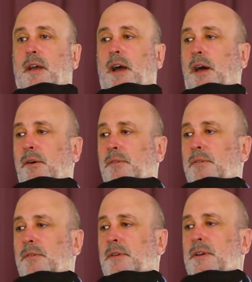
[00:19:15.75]
Hello?
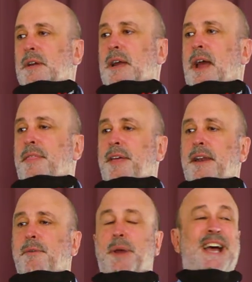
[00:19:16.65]
And
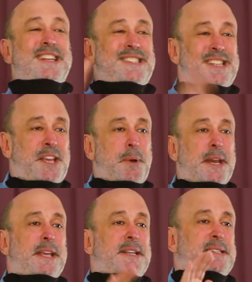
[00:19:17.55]
then when I see
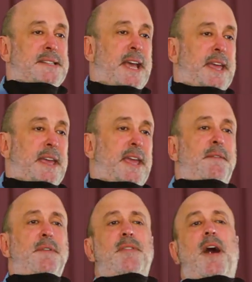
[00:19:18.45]
what he is saying,
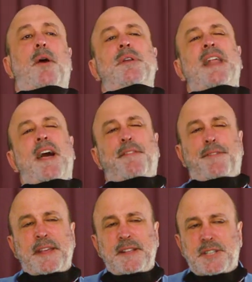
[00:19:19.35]
even though
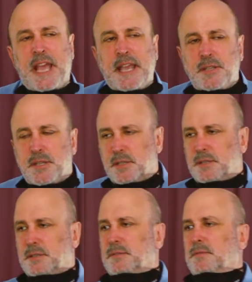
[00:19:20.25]
nothing
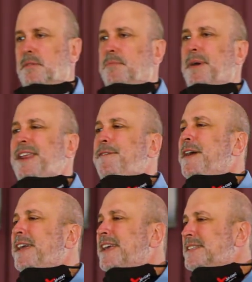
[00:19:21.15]
changes, but if
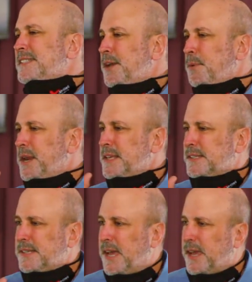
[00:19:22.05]
I can see what he
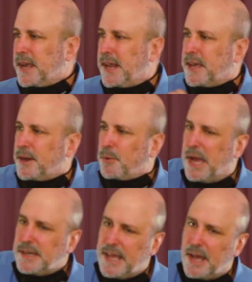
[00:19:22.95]
is saying and I can
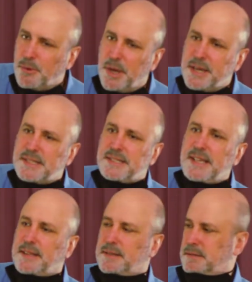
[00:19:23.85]
write down what he
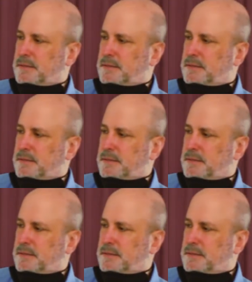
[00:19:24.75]
said,